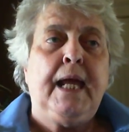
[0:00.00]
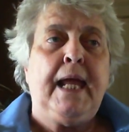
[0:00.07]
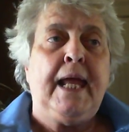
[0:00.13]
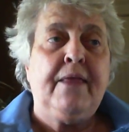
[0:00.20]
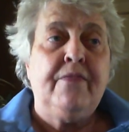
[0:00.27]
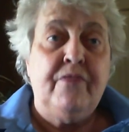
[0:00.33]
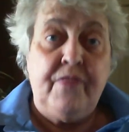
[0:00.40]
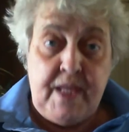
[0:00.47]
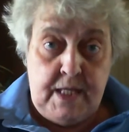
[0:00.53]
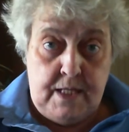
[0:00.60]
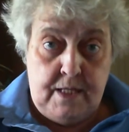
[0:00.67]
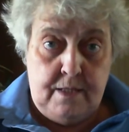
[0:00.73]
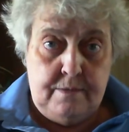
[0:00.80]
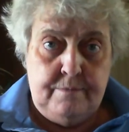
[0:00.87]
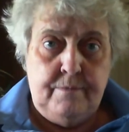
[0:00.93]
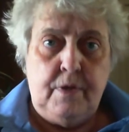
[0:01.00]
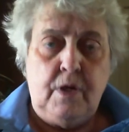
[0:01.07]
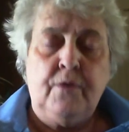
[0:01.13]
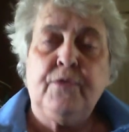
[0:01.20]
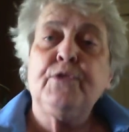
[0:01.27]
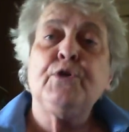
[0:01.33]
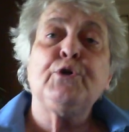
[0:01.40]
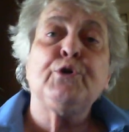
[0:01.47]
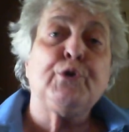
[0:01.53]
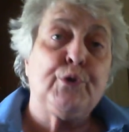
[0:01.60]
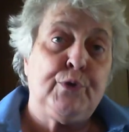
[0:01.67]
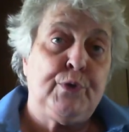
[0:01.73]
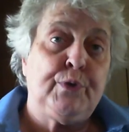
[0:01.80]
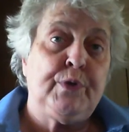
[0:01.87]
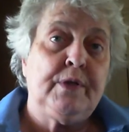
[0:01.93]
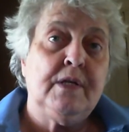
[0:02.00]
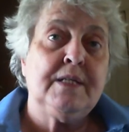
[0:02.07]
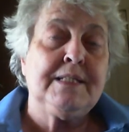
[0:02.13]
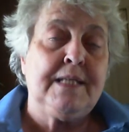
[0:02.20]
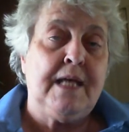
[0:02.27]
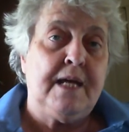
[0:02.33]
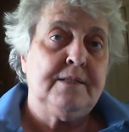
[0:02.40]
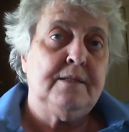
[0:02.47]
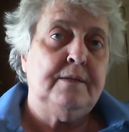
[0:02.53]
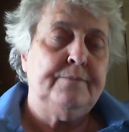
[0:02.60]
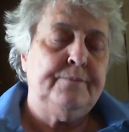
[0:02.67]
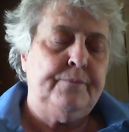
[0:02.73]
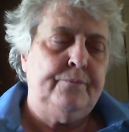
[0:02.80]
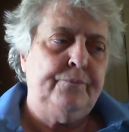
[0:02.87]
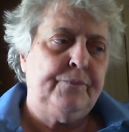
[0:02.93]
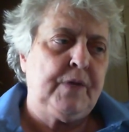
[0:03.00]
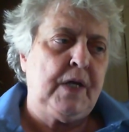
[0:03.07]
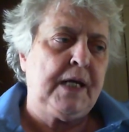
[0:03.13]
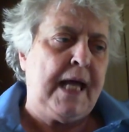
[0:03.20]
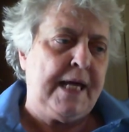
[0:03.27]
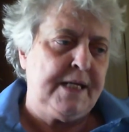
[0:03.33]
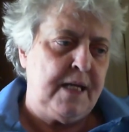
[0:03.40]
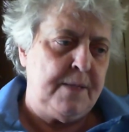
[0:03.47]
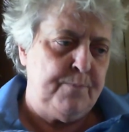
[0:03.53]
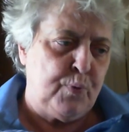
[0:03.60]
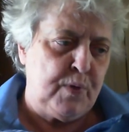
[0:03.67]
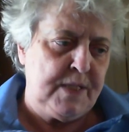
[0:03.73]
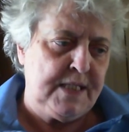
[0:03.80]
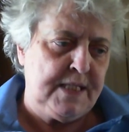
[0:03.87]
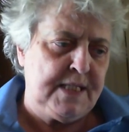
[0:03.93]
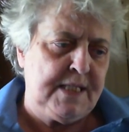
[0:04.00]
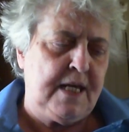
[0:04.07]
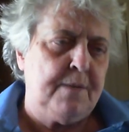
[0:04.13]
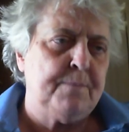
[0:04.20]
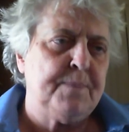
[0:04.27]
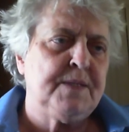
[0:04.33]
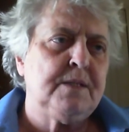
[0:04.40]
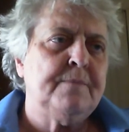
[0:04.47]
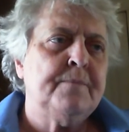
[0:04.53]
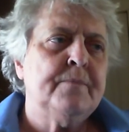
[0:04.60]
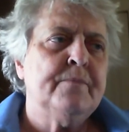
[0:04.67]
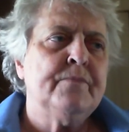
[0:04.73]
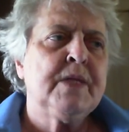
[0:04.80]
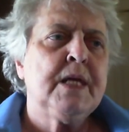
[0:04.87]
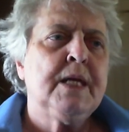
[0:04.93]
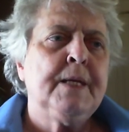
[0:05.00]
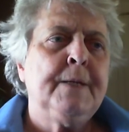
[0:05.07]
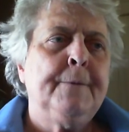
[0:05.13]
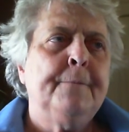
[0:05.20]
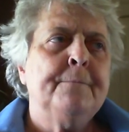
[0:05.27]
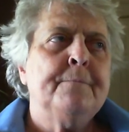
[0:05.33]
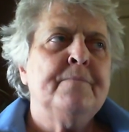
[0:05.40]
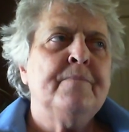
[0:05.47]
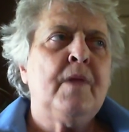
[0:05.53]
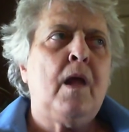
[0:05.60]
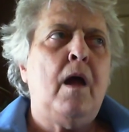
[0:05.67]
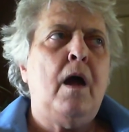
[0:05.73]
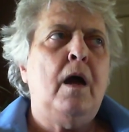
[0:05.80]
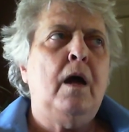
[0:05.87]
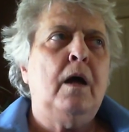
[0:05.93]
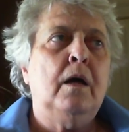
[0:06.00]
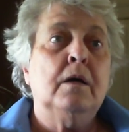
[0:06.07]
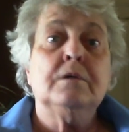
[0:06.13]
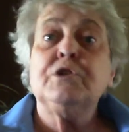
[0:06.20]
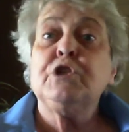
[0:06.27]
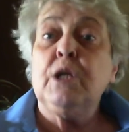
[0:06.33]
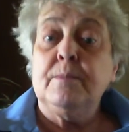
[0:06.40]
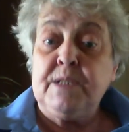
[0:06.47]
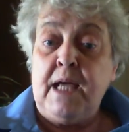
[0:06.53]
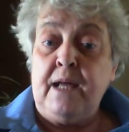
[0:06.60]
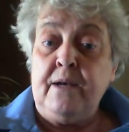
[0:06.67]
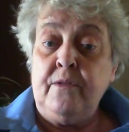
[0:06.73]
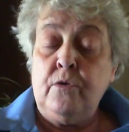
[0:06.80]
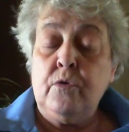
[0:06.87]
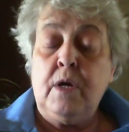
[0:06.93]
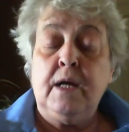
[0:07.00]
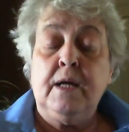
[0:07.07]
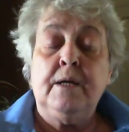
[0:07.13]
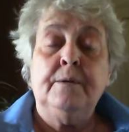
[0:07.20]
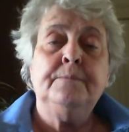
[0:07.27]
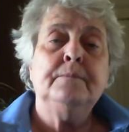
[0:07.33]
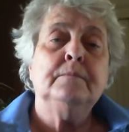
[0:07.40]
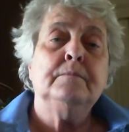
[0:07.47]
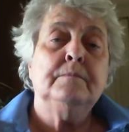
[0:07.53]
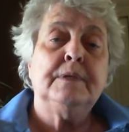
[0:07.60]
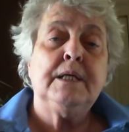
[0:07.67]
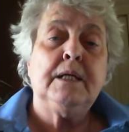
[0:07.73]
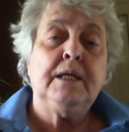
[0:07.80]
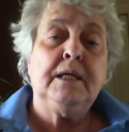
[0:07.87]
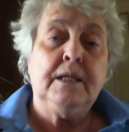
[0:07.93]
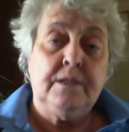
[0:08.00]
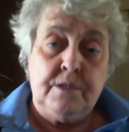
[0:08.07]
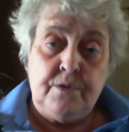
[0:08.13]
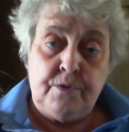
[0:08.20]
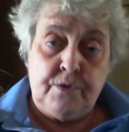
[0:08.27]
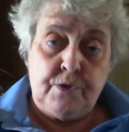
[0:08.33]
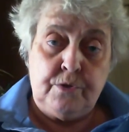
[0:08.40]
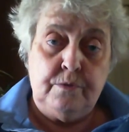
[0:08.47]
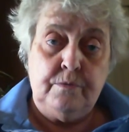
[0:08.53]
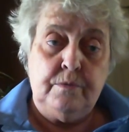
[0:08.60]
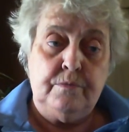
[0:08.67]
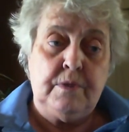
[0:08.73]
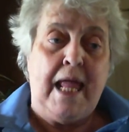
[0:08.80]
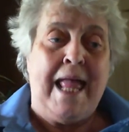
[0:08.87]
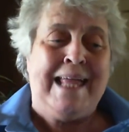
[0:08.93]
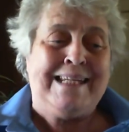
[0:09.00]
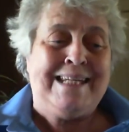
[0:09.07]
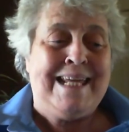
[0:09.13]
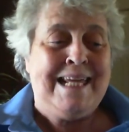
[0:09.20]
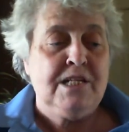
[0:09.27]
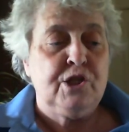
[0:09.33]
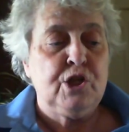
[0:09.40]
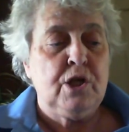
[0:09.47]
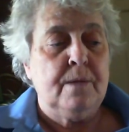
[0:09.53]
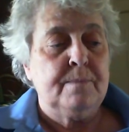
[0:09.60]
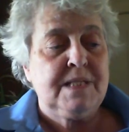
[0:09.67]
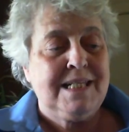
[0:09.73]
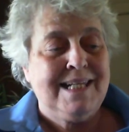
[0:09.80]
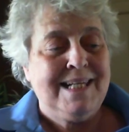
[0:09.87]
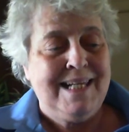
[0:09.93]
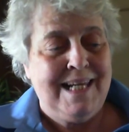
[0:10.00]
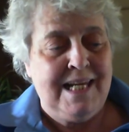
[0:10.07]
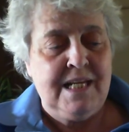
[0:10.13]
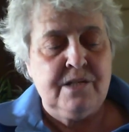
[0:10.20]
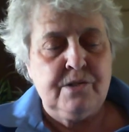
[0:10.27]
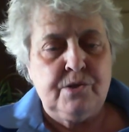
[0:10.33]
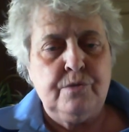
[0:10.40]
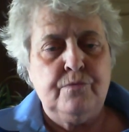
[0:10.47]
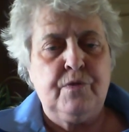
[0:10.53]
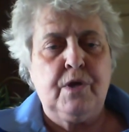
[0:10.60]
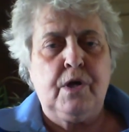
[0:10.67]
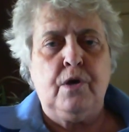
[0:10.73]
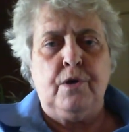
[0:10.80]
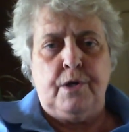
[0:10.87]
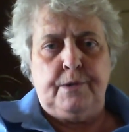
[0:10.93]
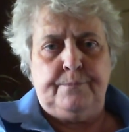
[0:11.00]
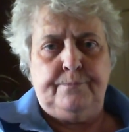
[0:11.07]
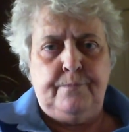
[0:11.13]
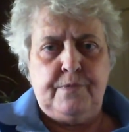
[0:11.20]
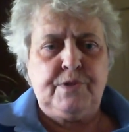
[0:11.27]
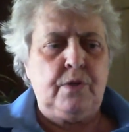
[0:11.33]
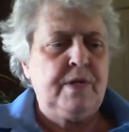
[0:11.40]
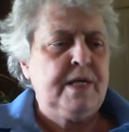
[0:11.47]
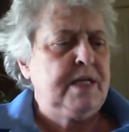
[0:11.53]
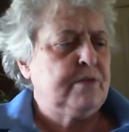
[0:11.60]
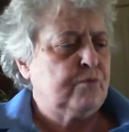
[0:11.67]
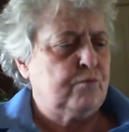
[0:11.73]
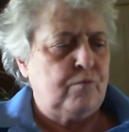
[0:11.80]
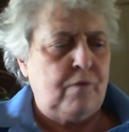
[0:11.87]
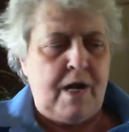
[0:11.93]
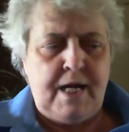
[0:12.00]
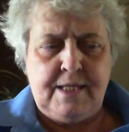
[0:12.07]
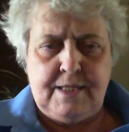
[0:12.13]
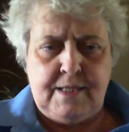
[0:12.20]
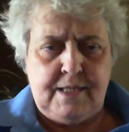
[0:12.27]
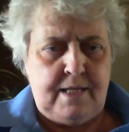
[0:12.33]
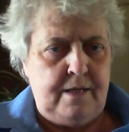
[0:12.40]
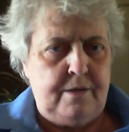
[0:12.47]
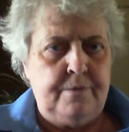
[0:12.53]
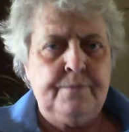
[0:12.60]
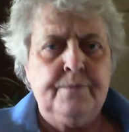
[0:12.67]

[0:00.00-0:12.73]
And then a third assassin, a guy named Princeps, jumped out of the crowd and he jumped into the car. So he is right there.